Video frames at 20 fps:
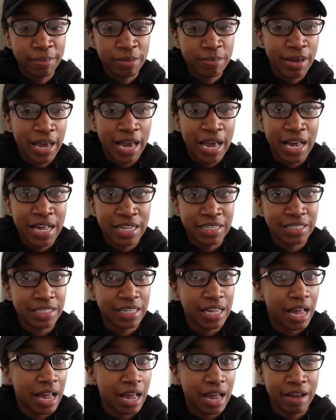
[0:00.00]
pads,
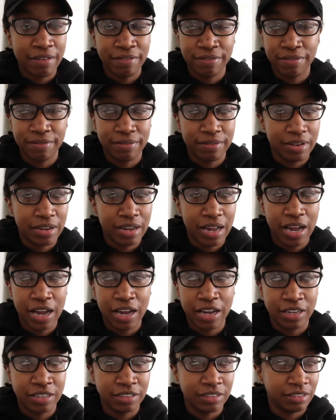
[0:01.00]

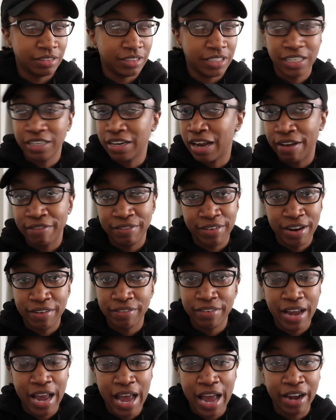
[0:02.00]
I've
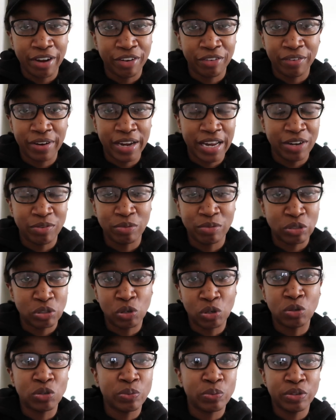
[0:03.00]
never had great
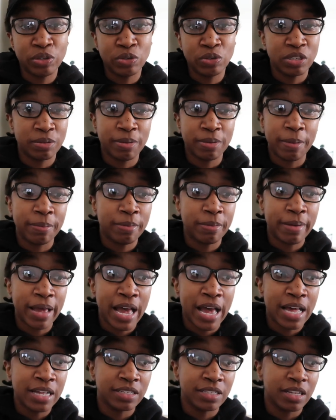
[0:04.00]
results with using puppy
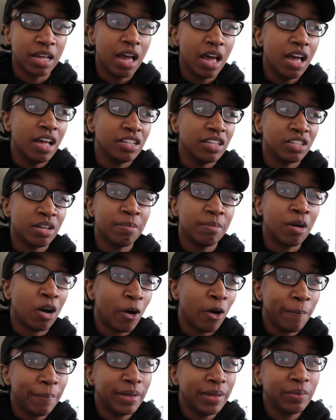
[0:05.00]
pads. So I'm
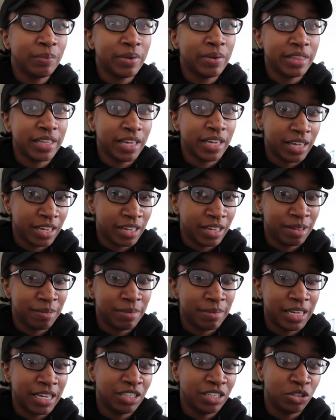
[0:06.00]
hoping with
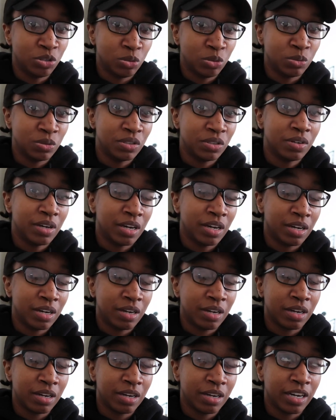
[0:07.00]
him, he do
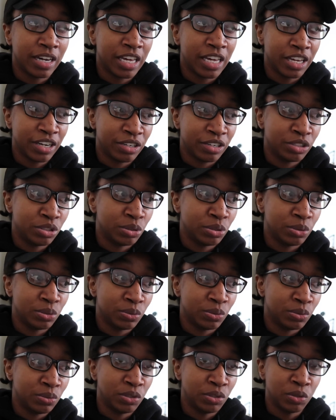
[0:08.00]
adhere
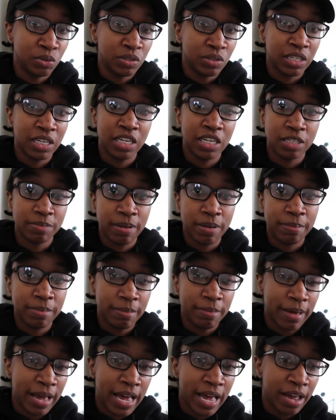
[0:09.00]
to using his
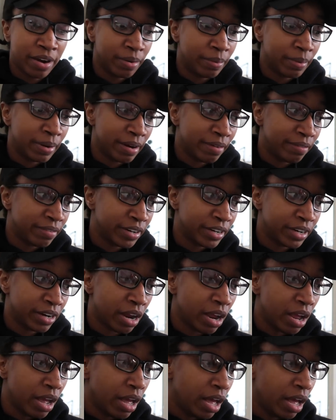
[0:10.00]
puppy pad or whatever.